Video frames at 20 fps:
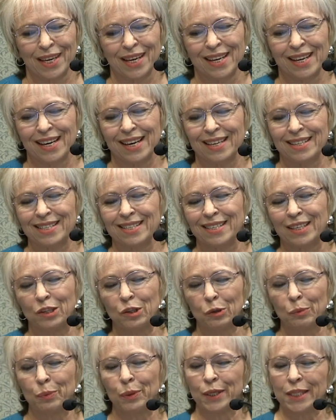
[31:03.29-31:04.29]
As
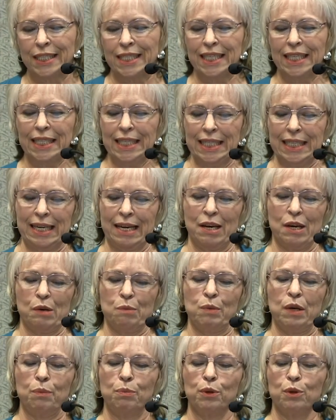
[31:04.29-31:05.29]
Siegel puts it,
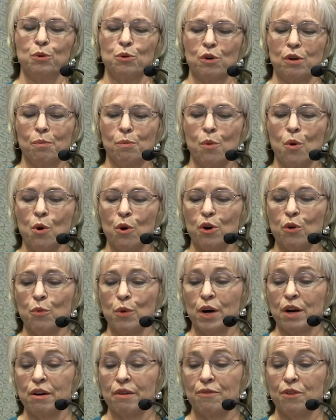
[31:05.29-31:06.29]
people who are more
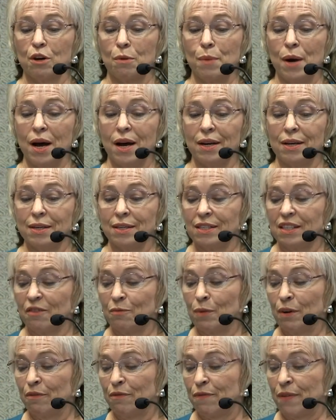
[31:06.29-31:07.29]
aware of their bodies have
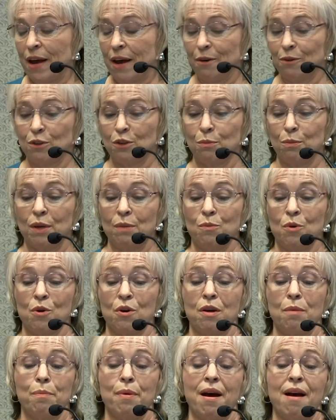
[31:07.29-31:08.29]
been found to be more
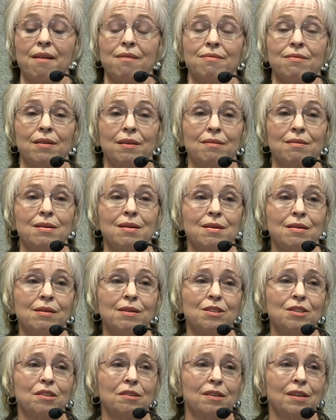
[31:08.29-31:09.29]
empathic. The
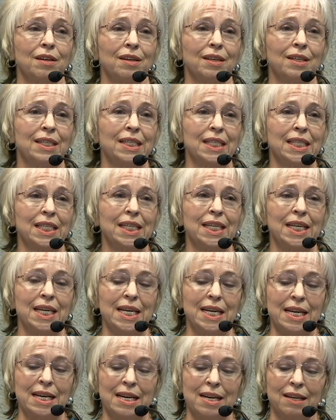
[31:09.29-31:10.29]
insula is
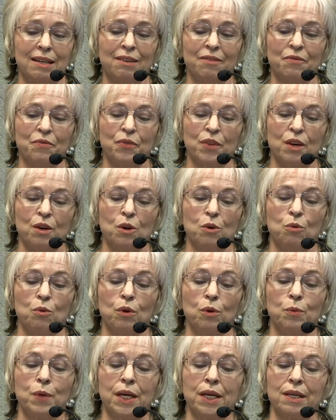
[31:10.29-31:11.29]
key.
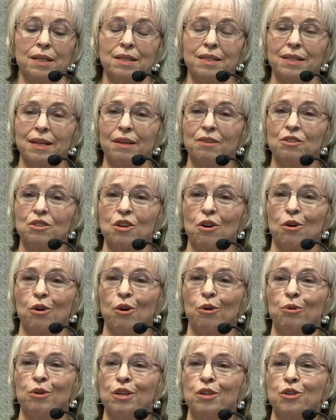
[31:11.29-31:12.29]
When we can sense our
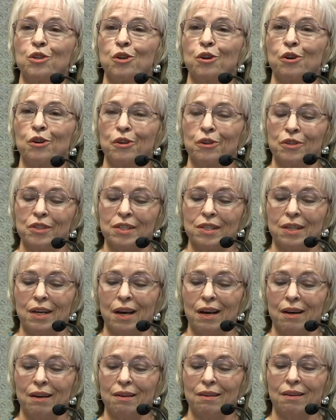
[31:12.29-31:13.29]
own internal
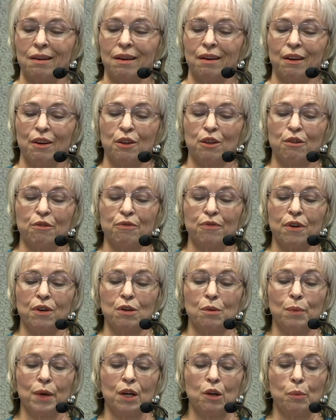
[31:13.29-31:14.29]
state, the
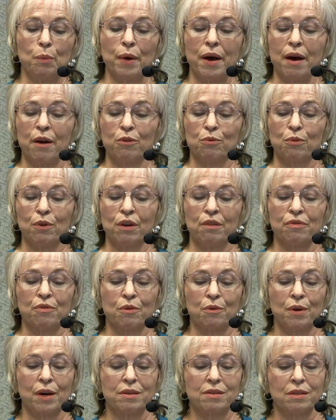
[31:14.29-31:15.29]
fundamental pathway
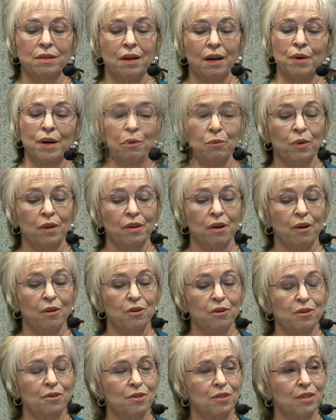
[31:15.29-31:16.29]
for resonating with
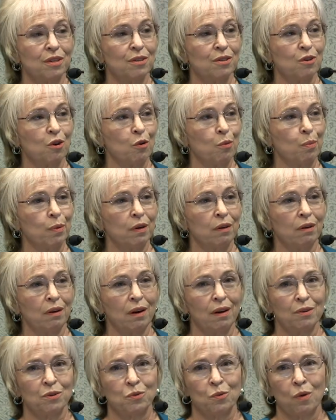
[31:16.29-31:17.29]
others is open
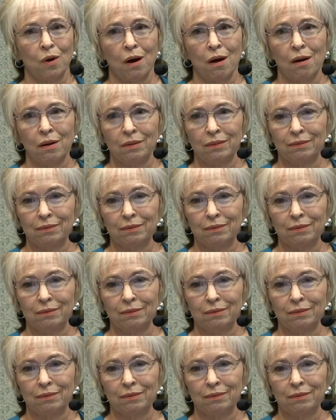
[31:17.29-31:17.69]
as well.